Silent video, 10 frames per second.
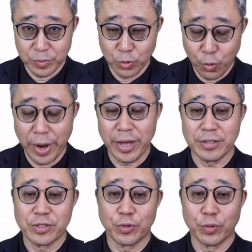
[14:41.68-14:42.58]

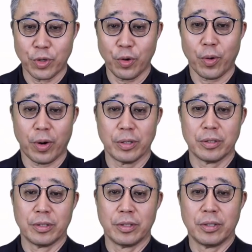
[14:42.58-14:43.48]
ways to cure.
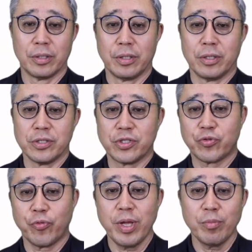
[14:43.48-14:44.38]

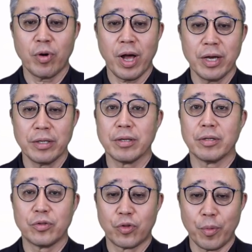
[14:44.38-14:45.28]

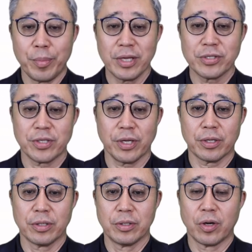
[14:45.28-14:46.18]
Streamlined
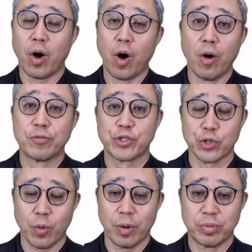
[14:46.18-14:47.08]
domestic
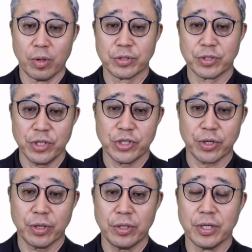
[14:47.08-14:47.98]
offshore
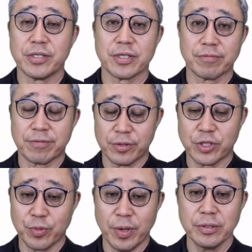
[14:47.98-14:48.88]
procedure is the
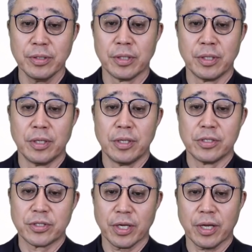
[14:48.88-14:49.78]
first one.
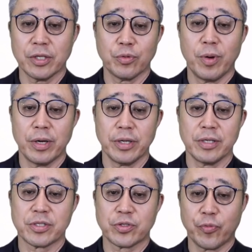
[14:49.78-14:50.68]
Second one
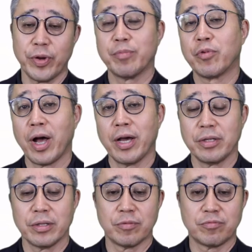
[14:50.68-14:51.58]
is
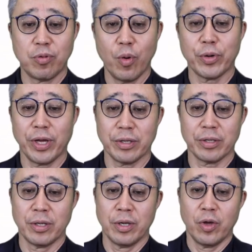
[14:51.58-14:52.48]
streamlined
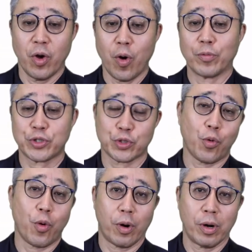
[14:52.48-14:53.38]
foreign
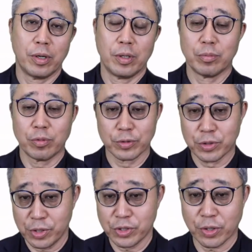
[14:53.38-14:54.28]
offshore
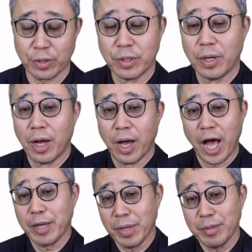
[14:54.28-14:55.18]
procedure.
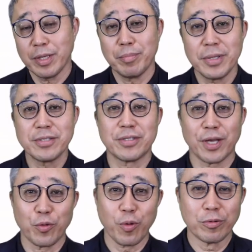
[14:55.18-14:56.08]
I may be
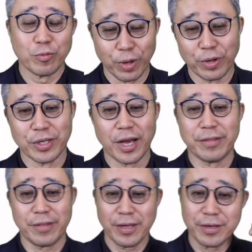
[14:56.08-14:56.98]
missing one word. I
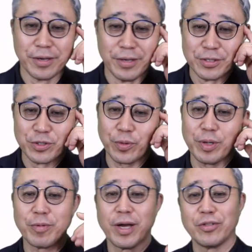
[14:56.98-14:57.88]
think
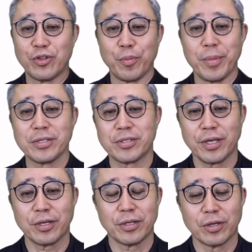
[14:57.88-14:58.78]
streamlined
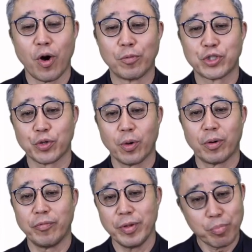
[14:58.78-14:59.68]
domestic
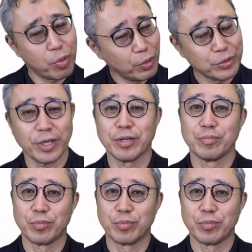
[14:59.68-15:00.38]
offshore reporting